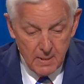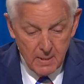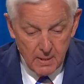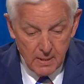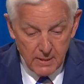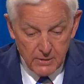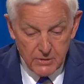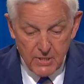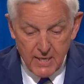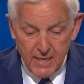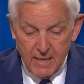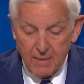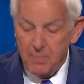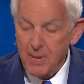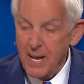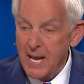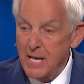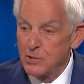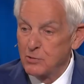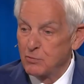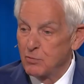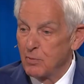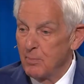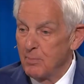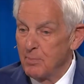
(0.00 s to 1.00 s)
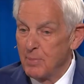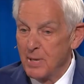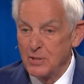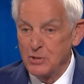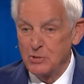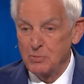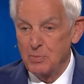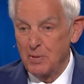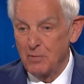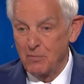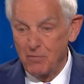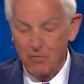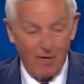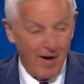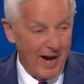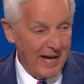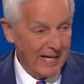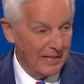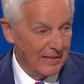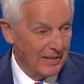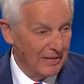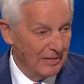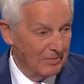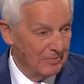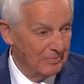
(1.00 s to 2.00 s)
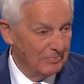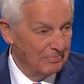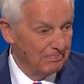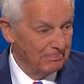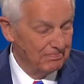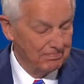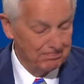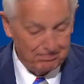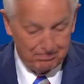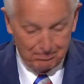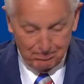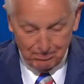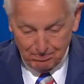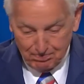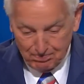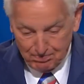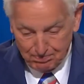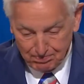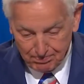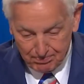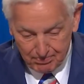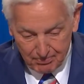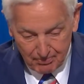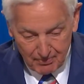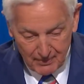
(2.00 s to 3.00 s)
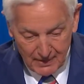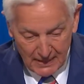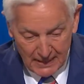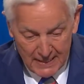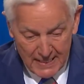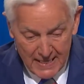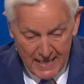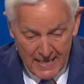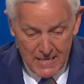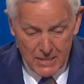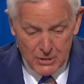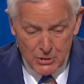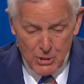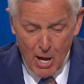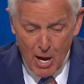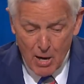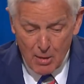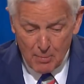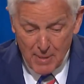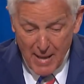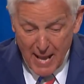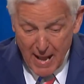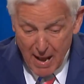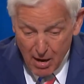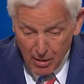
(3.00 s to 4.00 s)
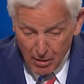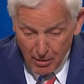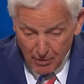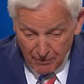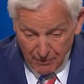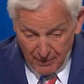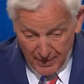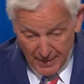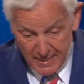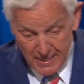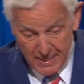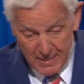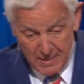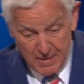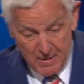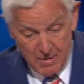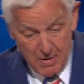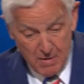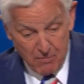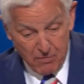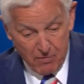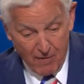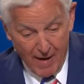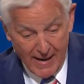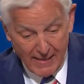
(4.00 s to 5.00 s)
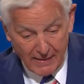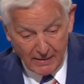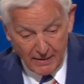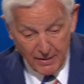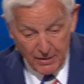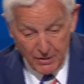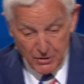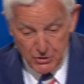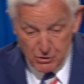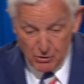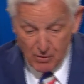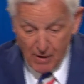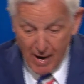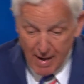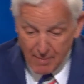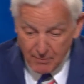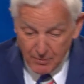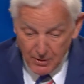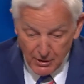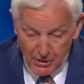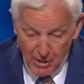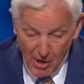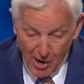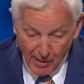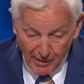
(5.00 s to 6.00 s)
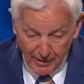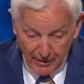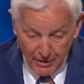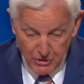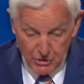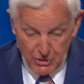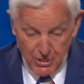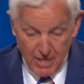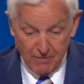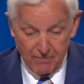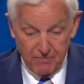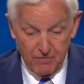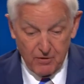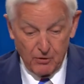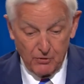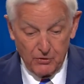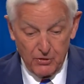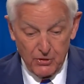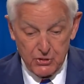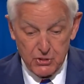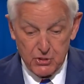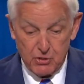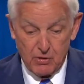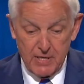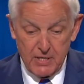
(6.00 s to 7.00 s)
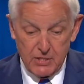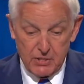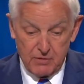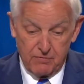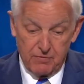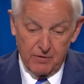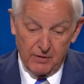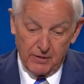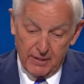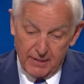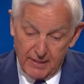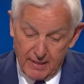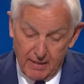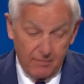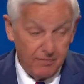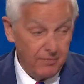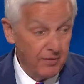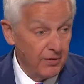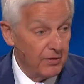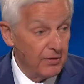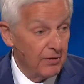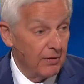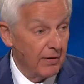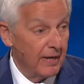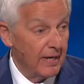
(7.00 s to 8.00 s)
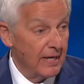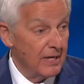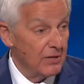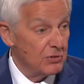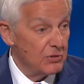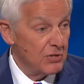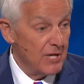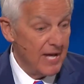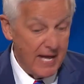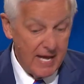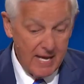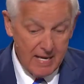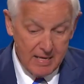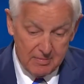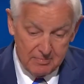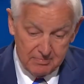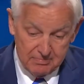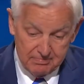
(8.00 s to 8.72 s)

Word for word: Let's take a page from Benjamin Franklin. In his autobiography, Franklin described the darkness that filled the streets of Philadelphia during his day.